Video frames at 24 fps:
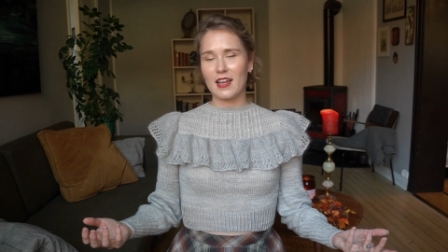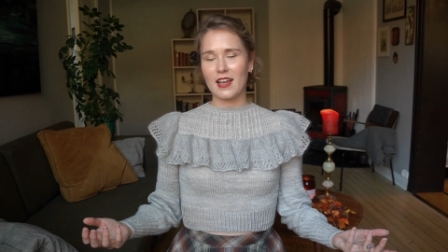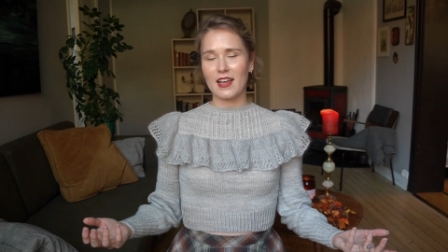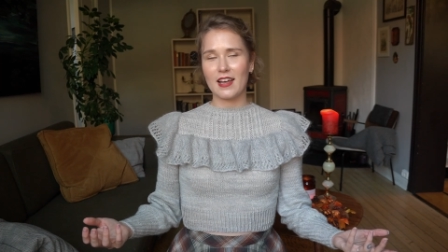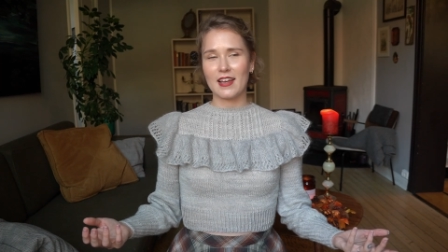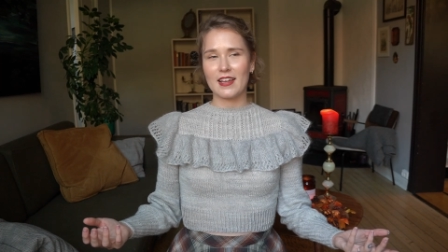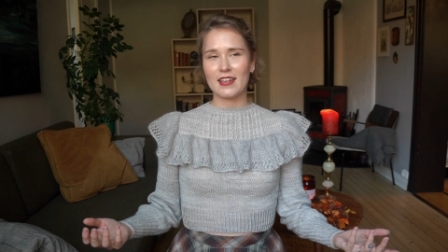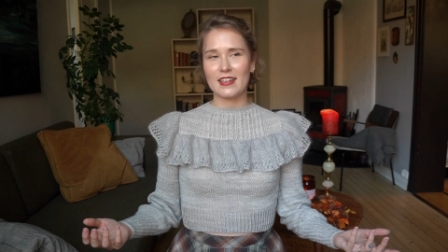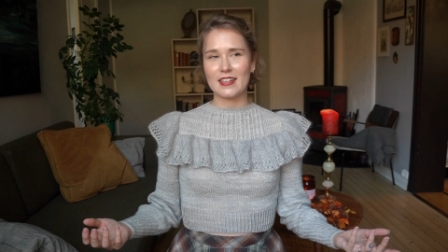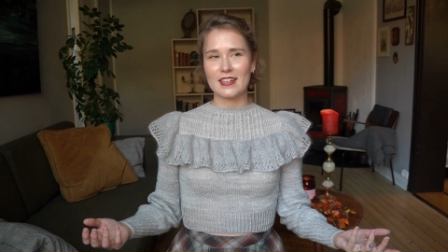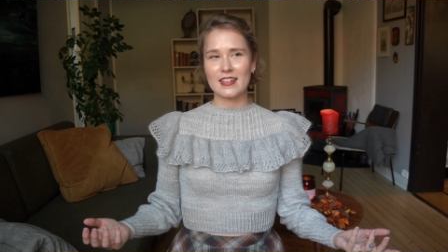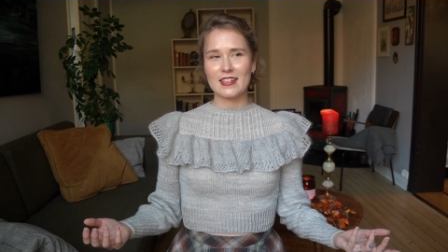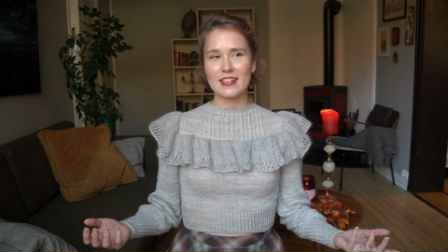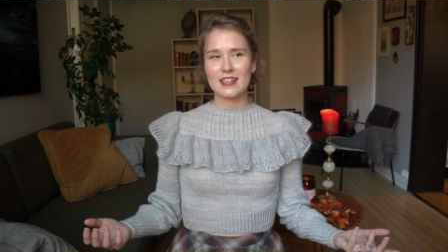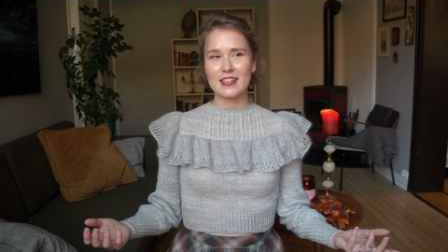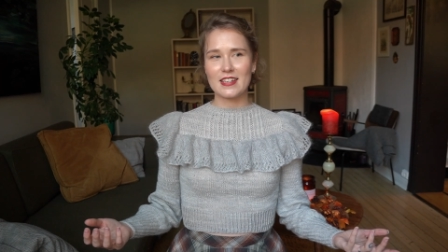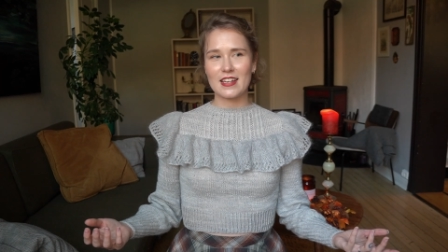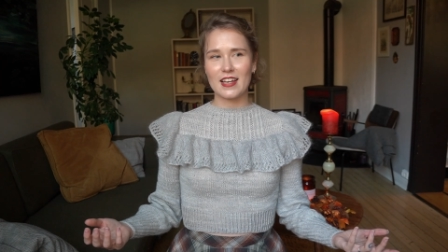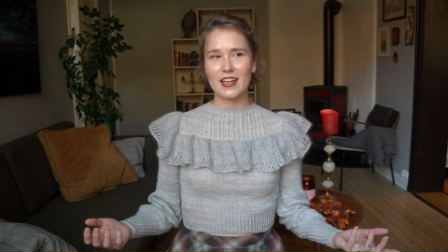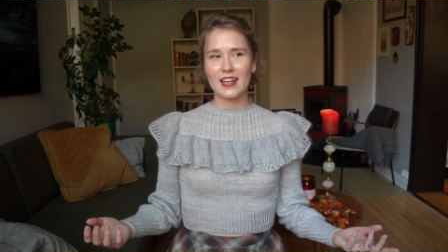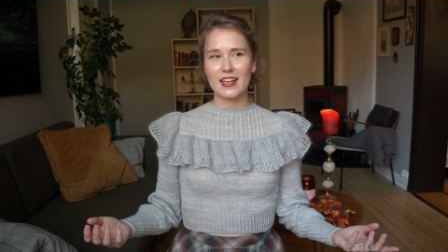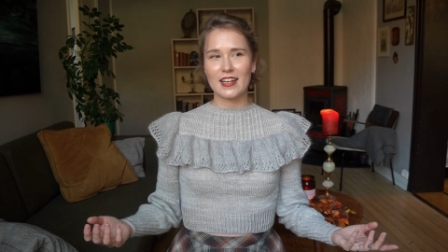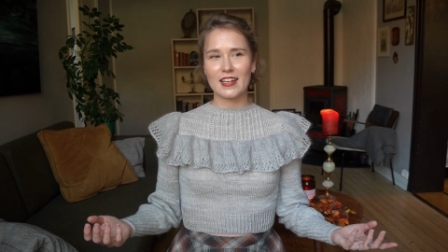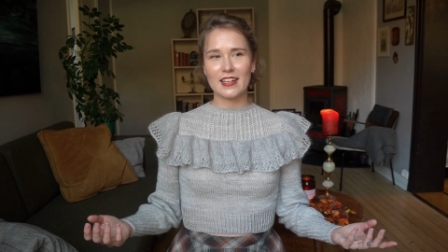and
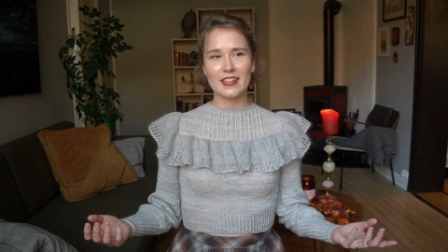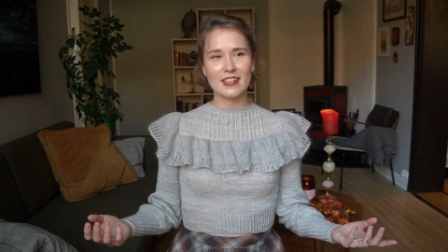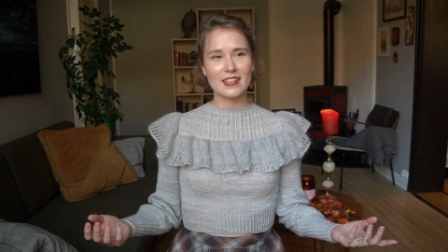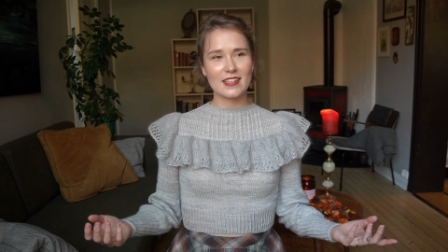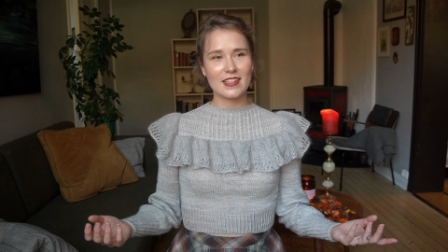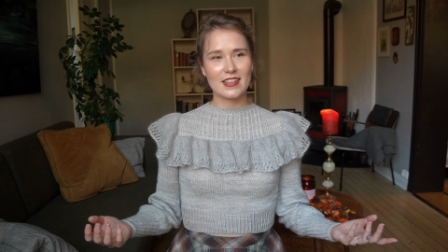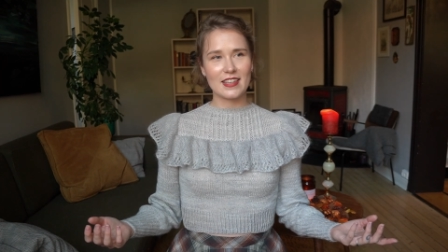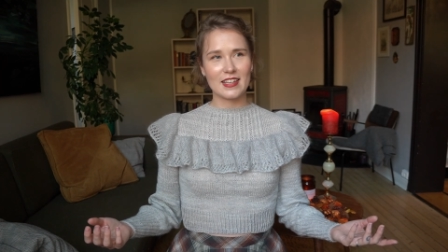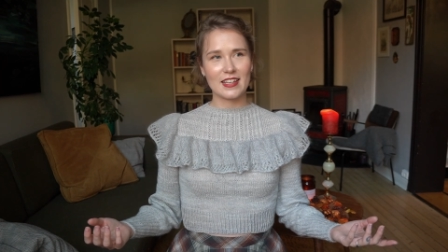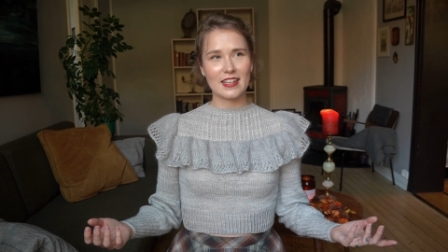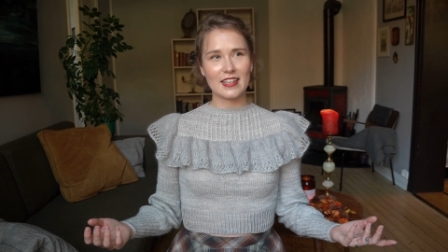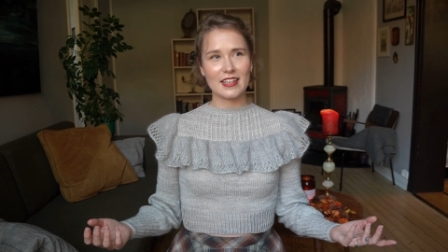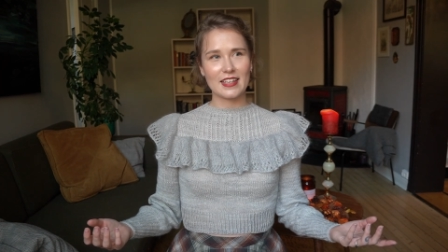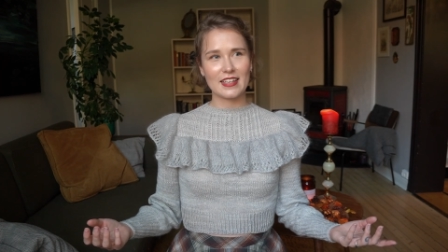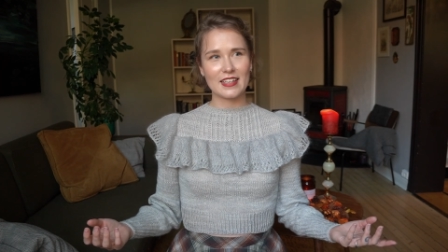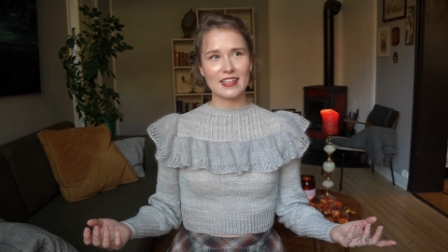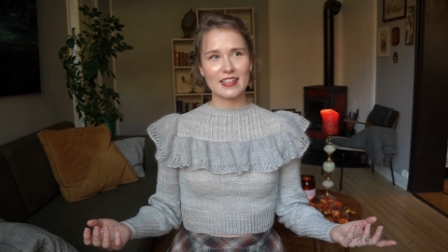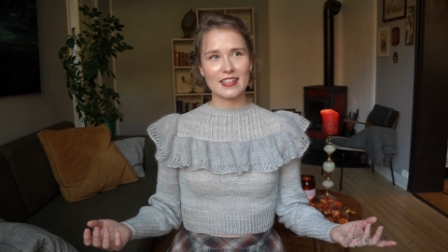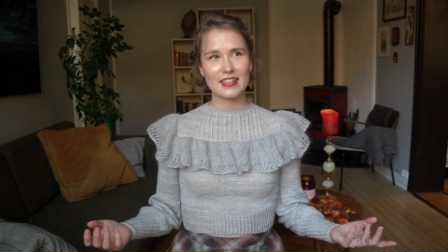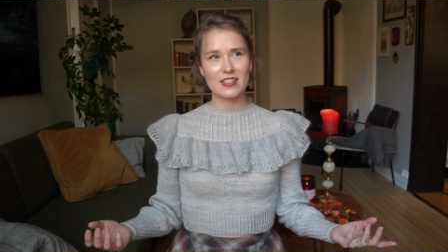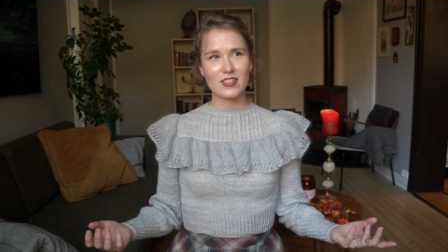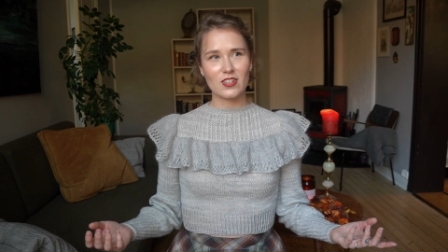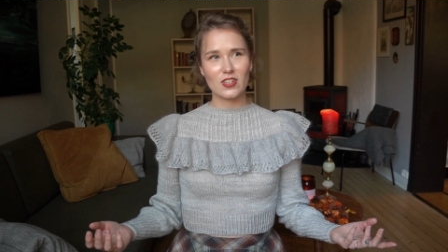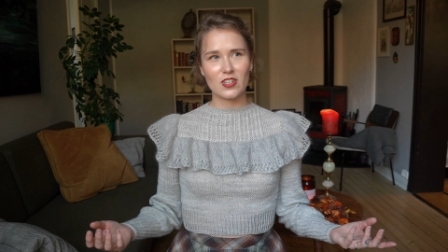I think
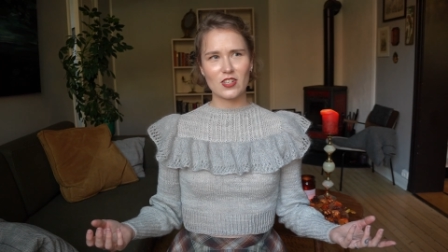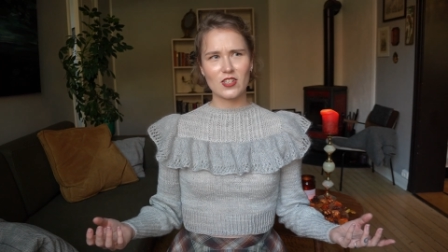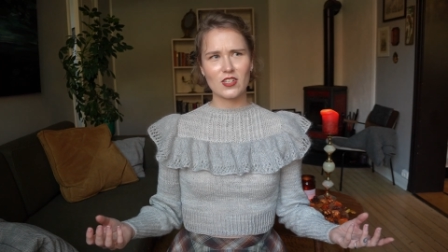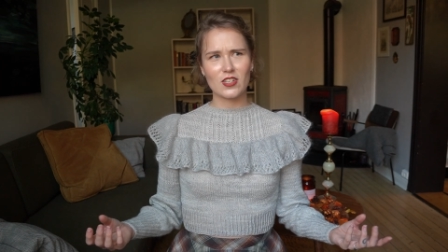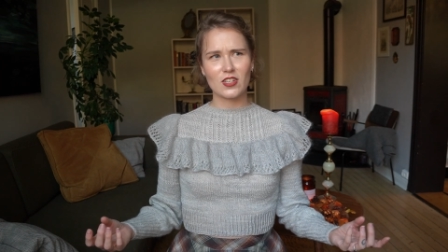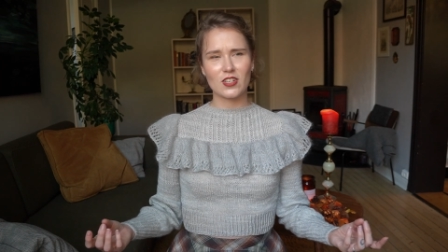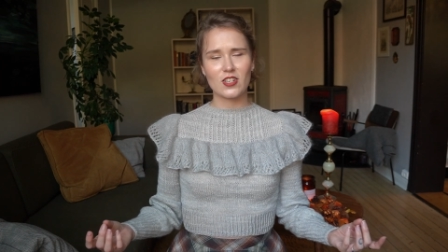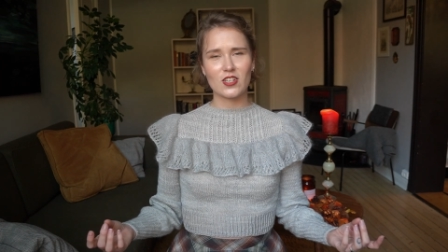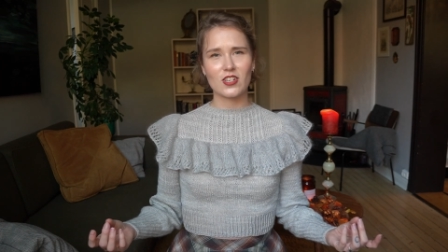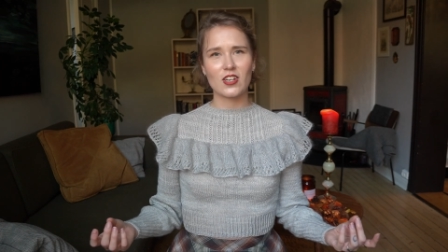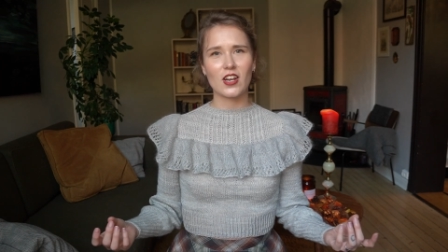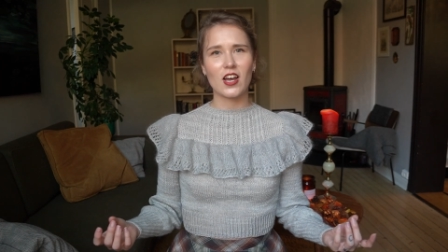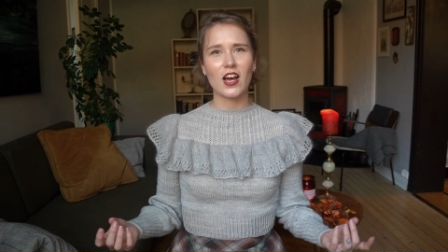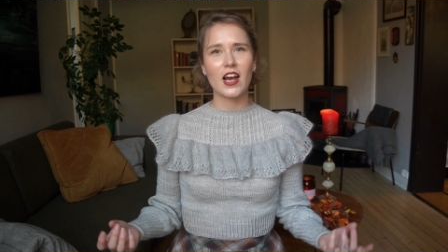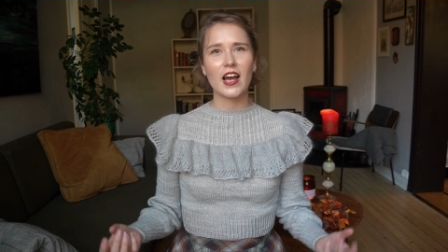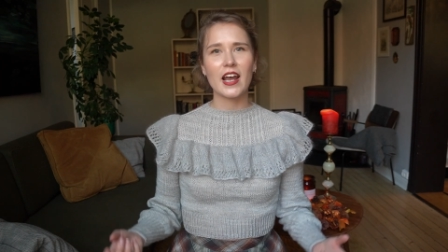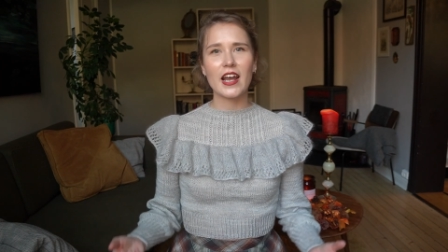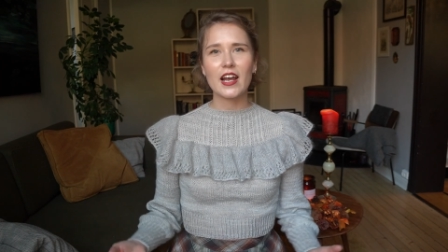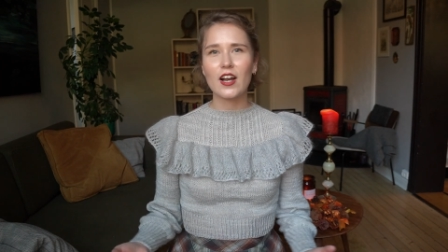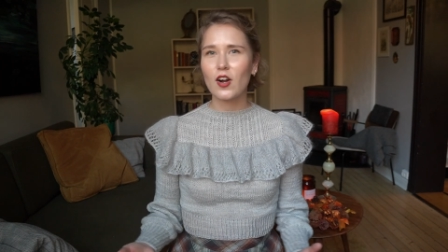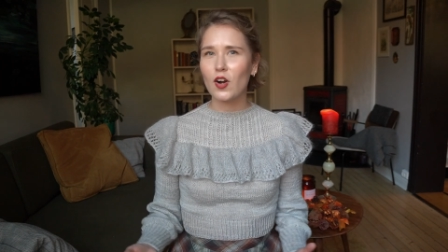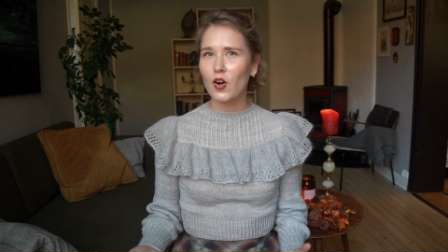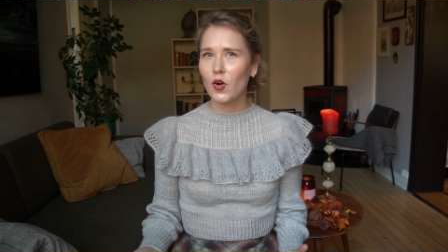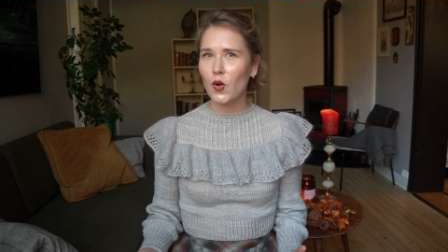it's just such an
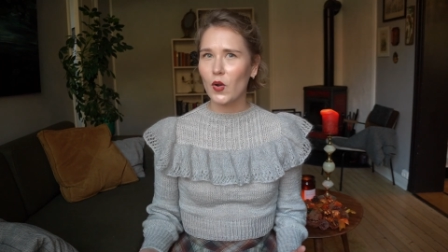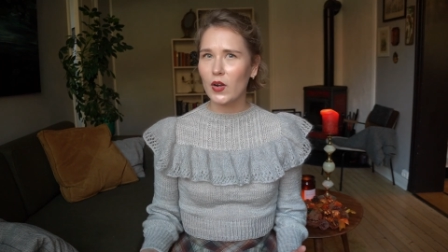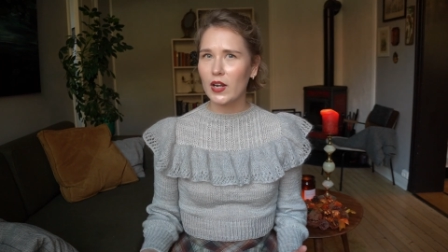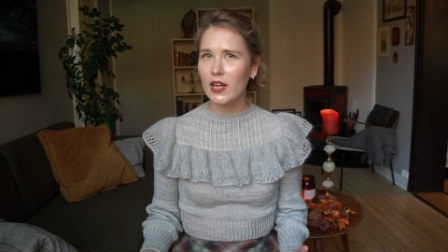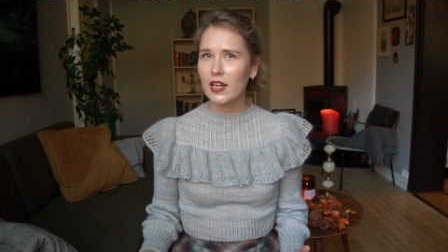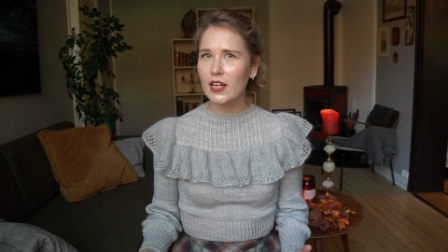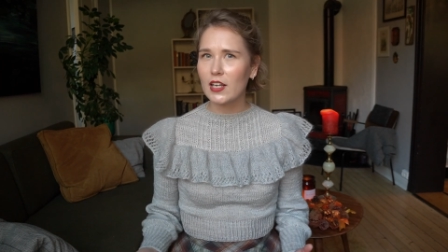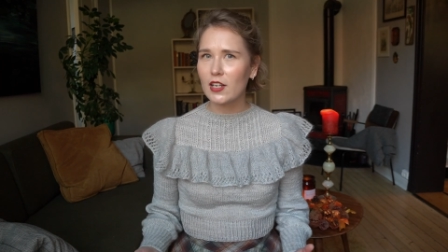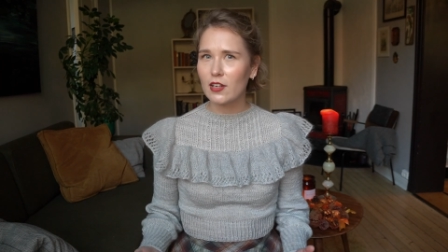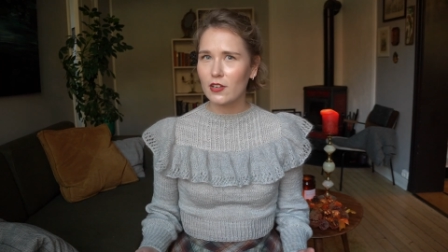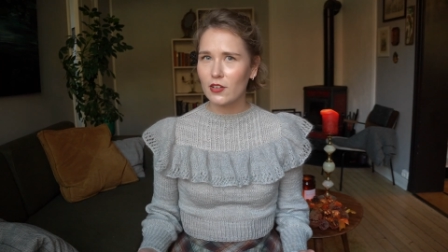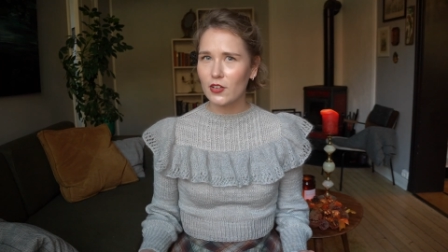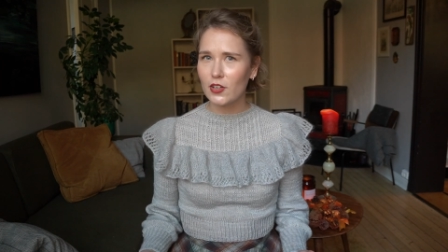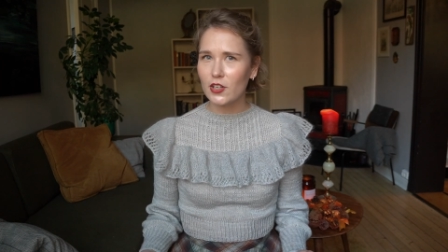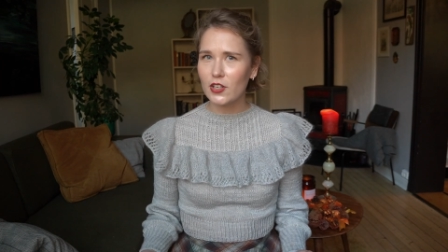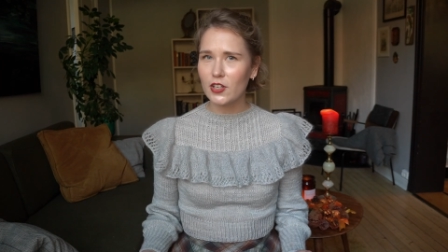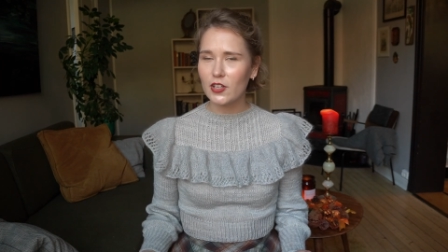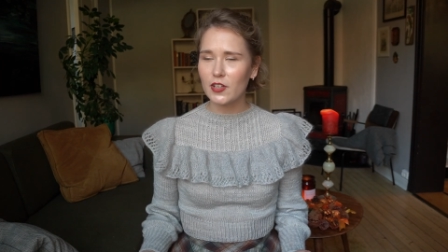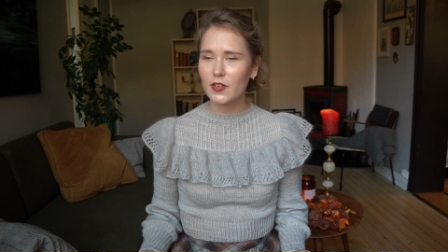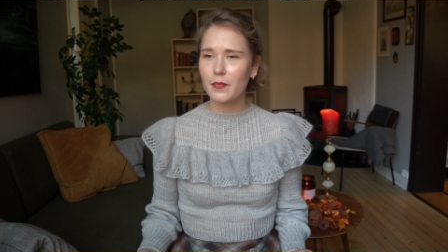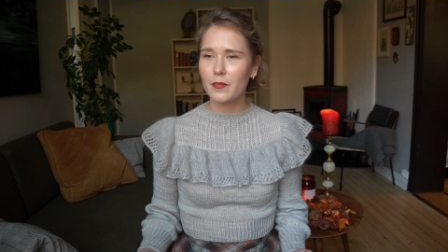iconic look,